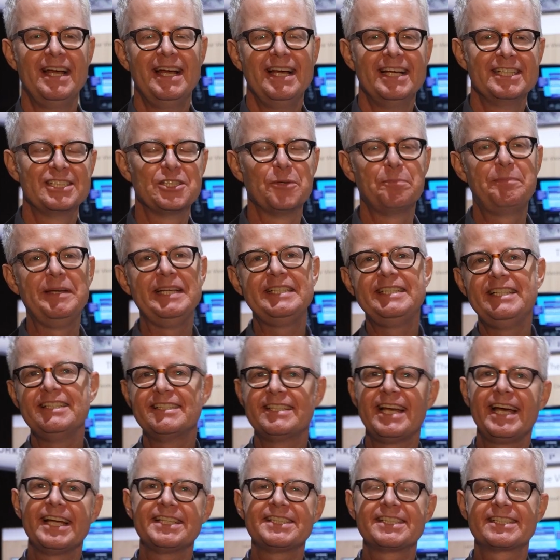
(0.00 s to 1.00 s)
So
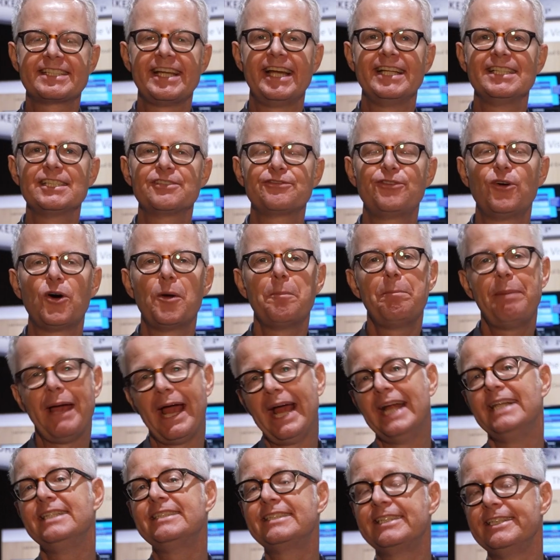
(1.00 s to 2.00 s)
PTZ stands for
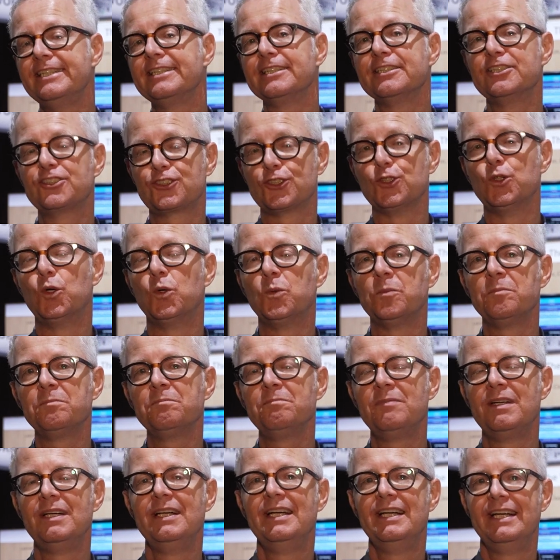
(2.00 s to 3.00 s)
pan-tilt
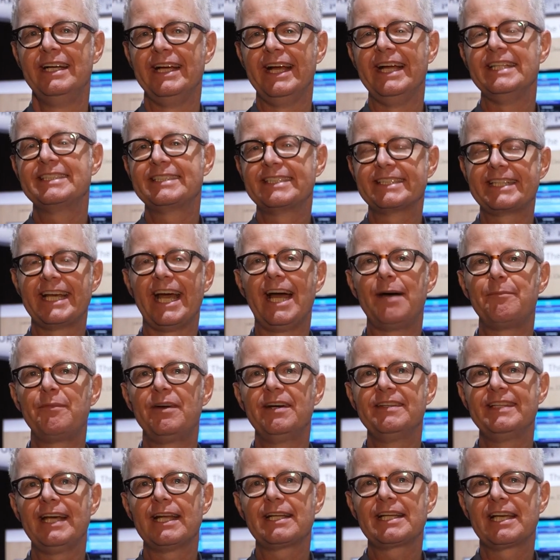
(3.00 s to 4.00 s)
zoom. It's a camera
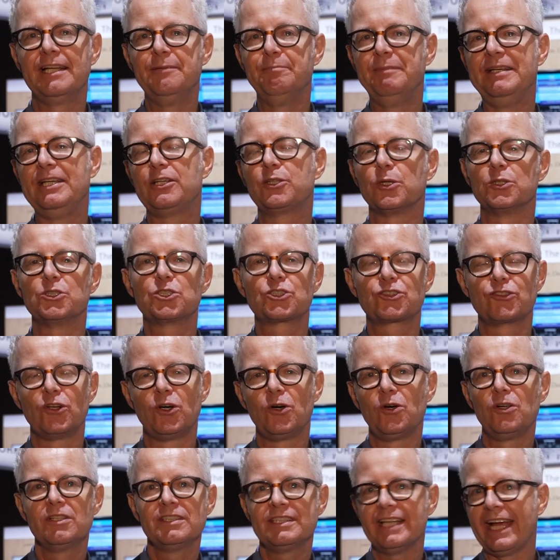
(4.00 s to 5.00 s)
that can be
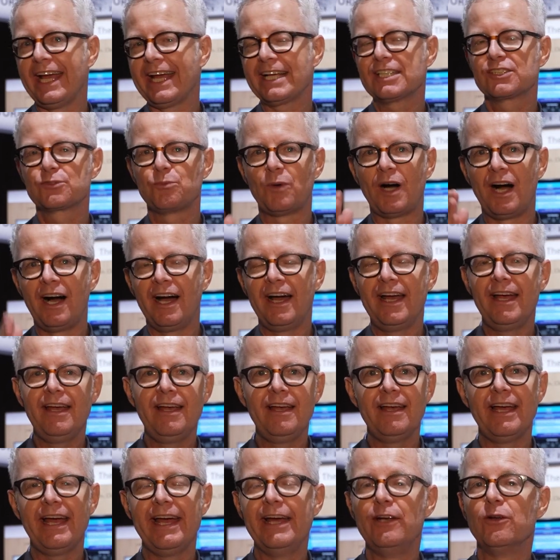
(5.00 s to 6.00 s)
controlled
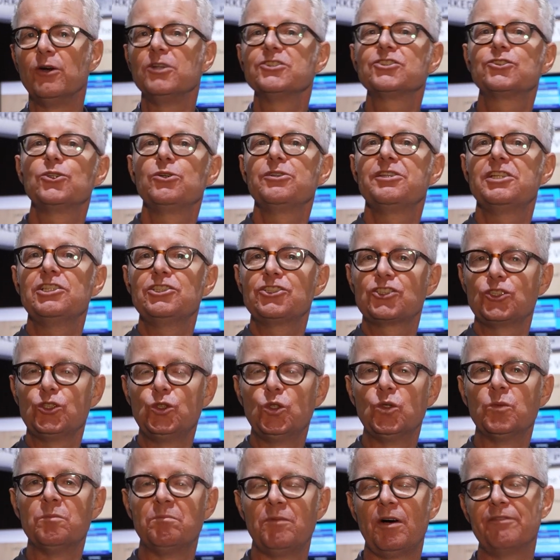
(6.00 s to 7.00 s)
XY and also the
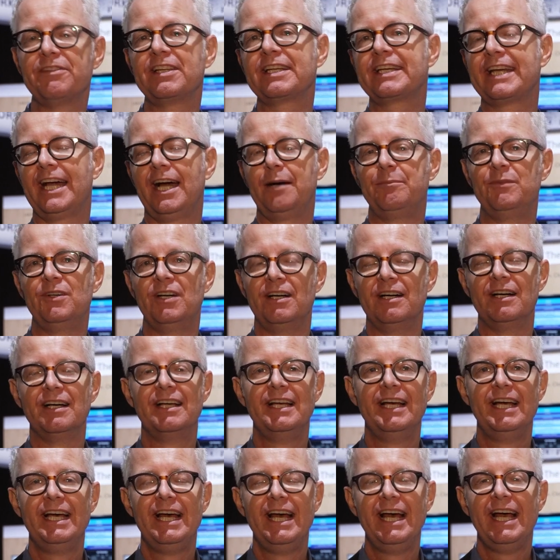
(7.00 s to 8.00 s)
zoom of the camera.
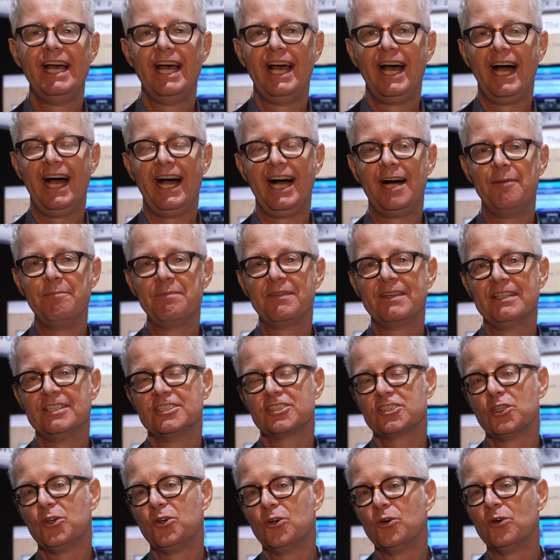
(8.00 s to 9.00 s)

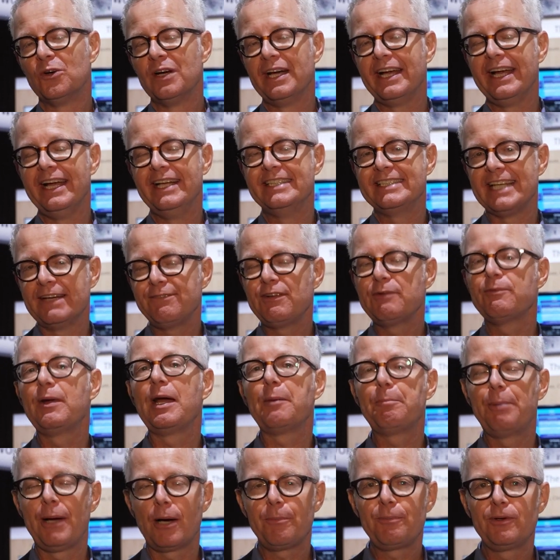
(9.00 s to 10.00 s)
So it's everywhere
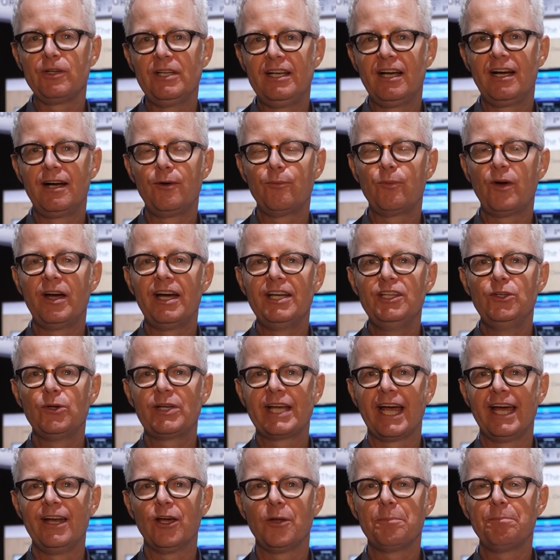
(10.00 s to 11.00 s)
popular where you
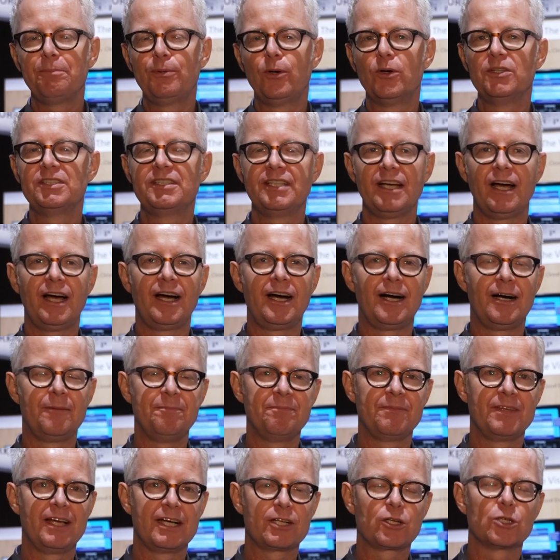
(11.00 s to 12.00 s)
cannot put
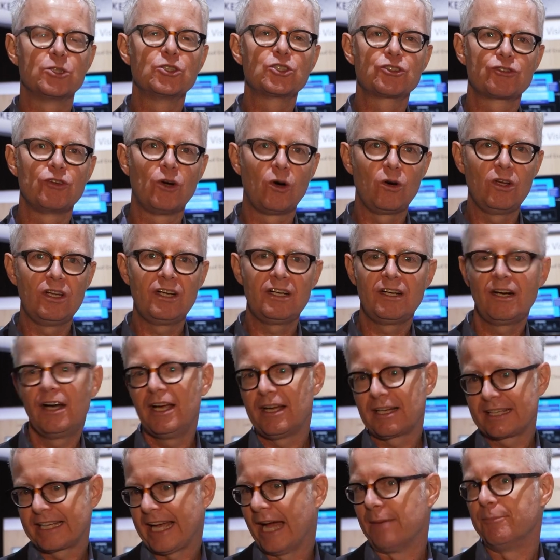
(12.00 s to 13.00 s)
a controller,
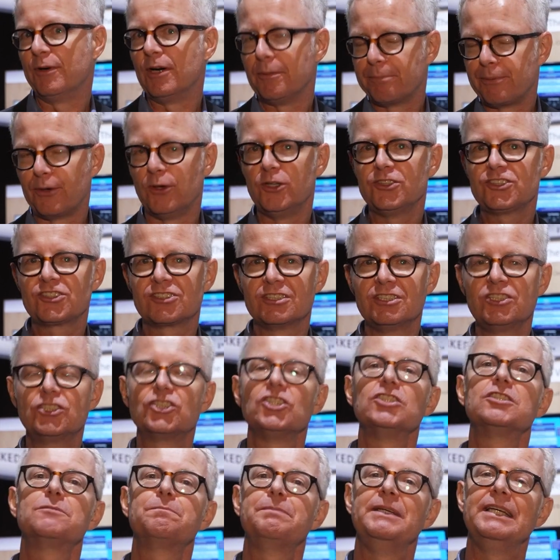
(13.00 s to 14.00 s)
a camera person
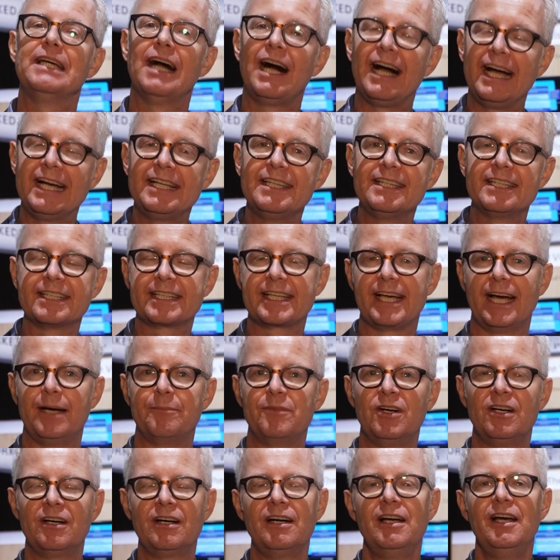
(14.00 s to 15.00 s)
just behind the
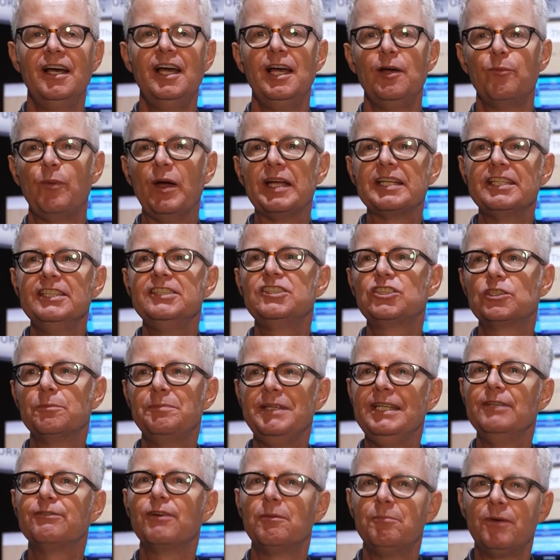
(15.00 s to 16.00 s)
camera, where it needs to
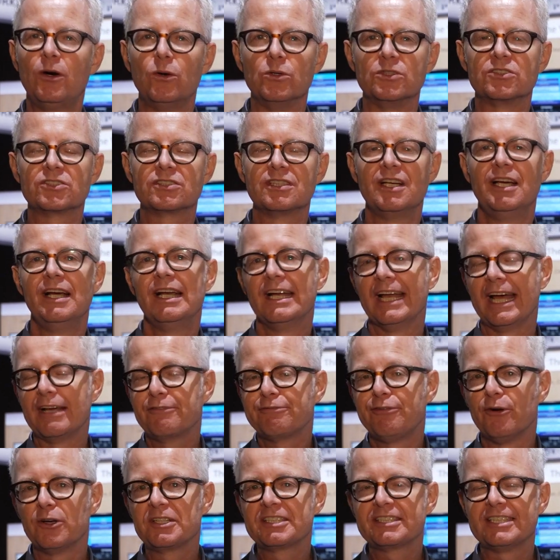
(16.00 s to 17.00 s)
be remote. Like
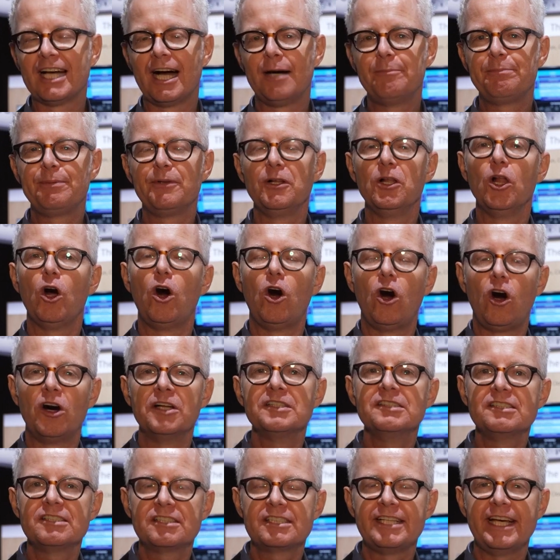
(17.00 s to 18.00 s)
for example,
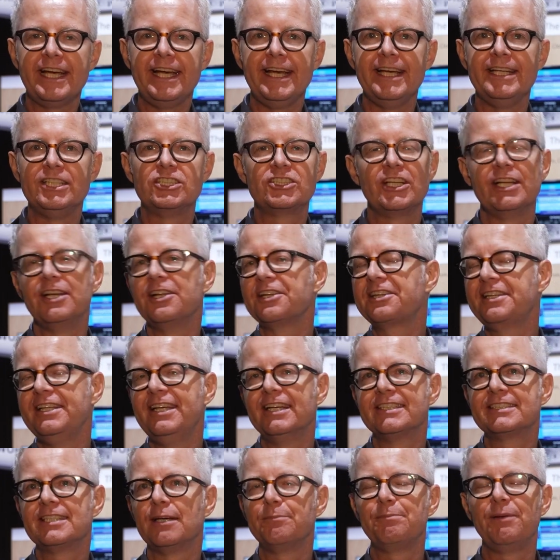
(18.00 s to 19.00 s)
on stage, in a
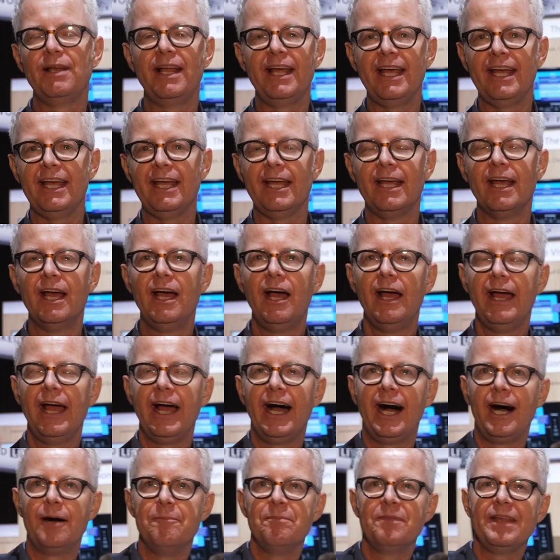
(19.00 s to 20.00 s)
theater play,
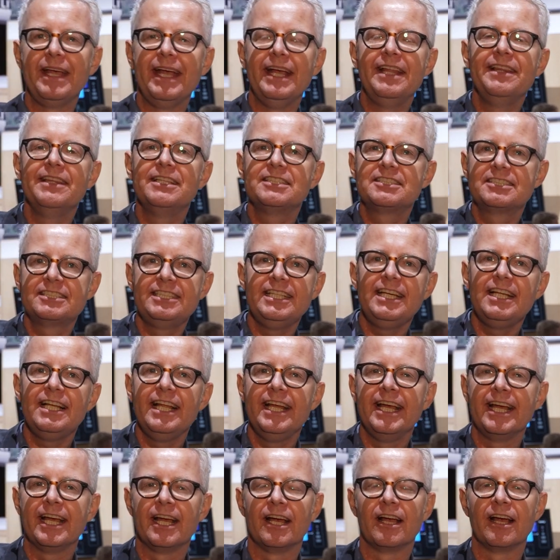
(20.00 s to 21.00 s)
in the
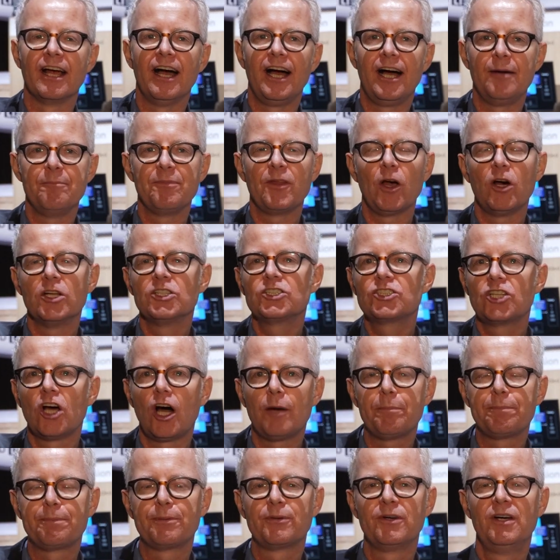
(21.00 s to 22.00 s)
ceiling, on
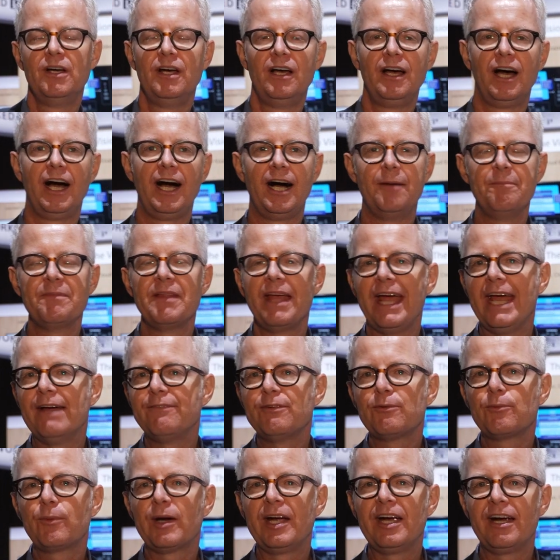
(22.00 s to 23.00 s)
top,
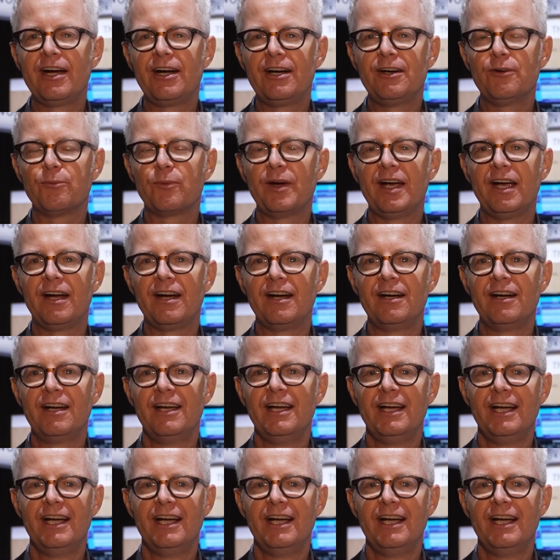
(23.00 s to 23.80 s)
everywhere where